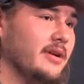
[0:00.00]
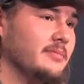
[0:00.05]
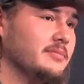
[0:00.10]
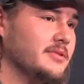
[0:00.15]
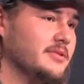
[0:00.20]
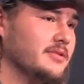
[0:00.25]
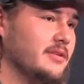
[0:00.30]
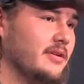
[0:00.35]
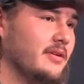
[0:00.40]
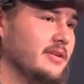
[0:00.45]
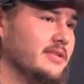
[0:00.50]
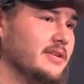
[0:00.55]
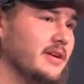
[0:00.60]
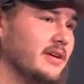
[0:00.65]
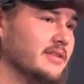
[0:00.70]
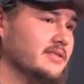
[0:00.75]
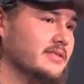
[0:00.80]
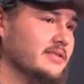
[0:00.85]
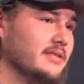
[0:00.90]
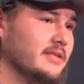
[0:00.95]
And I'm just always
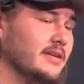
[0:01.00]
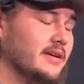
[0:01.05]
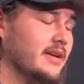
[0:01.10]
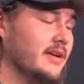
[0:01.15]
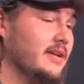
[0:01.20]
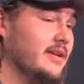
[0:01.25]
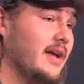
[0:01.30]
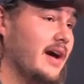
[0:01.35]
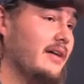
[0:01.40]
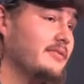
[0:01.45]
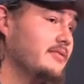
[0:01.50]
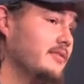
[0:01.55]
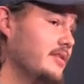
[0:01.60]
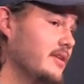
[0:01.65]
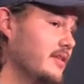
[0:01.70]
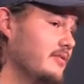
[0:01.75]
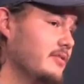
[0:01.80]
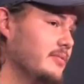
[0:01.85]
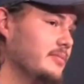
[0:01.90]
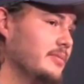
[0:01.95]
hustling and getting after
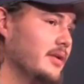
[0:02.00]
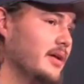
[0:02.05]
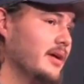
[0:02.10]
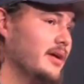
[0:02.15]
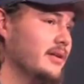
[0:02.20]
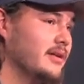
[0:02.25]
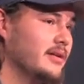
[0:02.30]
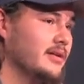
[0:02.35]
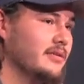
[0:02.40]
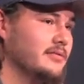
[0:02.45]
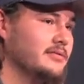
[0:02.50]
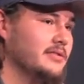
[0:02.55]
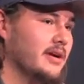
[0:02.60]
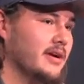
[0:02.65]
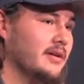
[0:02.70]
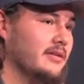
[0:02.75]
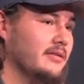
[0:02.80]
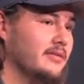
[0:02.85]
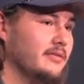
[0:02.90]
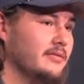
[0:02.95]
every play, you know,
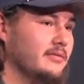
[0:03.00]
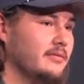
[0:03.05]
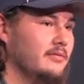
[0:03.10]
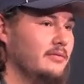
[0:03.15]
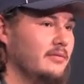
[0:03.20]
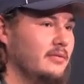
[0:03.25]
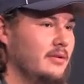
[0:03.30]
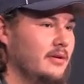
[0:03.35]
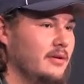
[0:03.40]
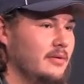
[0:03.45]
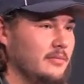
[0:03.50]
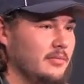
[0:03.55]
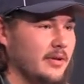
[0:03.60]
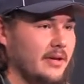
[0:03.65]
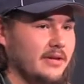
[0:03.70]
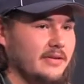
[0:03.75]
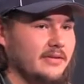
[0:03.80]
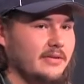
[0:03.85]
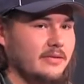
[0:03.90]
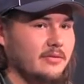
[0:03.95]
trying to
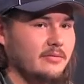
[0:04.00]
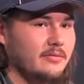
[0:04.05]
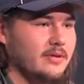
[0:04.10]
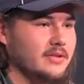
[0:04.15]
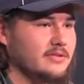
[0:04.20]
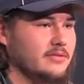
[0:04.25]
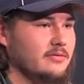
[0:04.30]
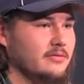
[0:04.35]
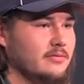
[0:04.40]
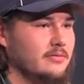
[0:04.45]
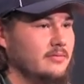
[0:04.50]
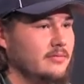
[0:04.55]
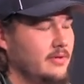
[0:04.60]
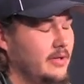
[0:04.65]
play into the whistle.